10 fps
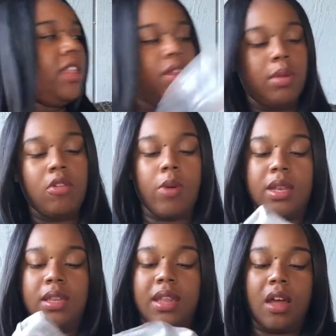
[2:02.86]
this was
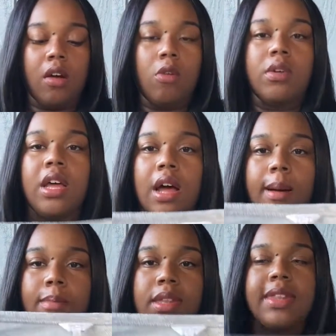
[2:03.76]
on sale on the
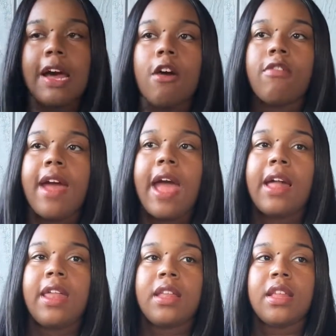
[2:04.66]
um sale
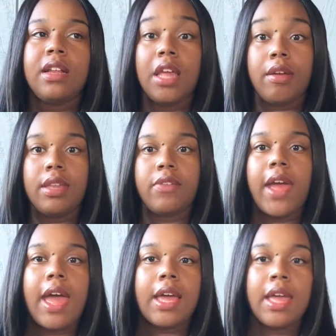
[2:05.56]
rack, like the clearance
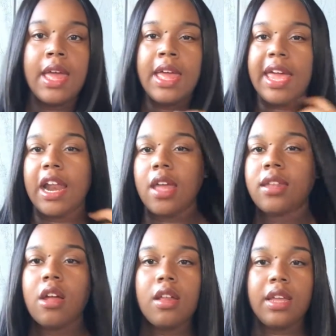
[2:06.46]
rack, and I
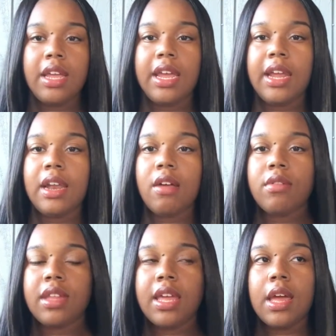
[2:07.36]
saw it and I
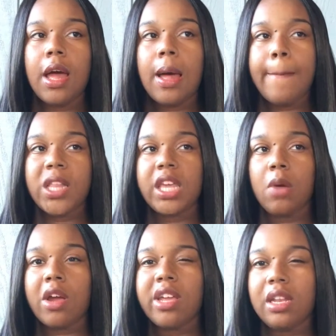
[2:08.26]
was like, um Atiyah,
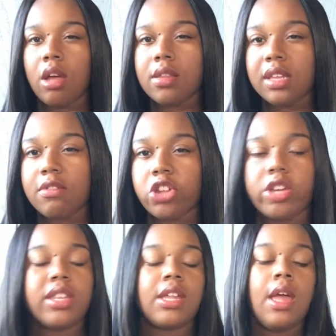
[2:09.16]
why are you getting long sleeve shirts?